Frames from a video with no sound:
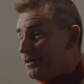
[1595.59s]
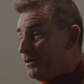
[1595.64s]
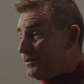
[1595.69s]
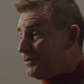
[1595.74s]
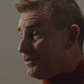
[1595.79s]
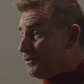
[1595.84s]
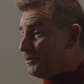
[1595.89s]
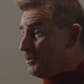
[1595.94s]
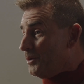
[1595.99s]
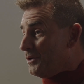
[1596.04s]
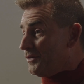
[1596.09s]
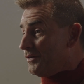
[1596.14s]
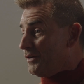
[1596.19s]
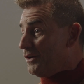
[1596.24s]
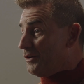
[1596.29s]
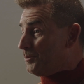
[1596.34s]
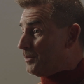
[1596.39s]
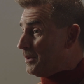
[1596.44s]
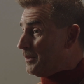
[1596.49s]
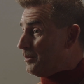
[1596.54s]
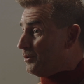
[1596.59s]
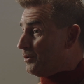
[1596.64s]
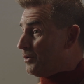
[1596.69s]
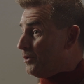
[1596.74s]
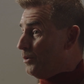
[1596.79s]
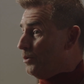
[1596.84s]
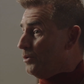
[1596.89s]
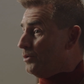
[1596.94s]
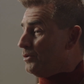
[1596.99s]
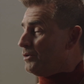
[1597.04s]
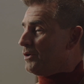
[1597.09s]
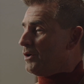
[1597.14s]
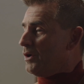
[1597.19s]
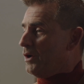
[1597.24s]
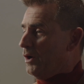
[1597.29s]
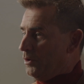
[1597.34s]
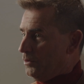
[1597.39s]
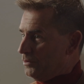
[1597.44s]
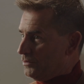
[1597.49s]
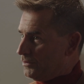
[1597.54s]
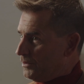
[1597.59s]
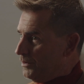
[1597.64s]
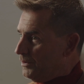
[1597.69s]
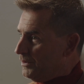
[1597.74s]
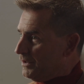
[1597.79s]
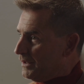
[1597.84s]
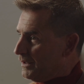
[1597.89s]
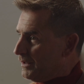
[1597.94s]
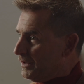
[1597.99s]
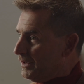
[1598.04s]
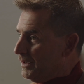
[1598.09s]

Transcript: This is what salespeople call cold calling,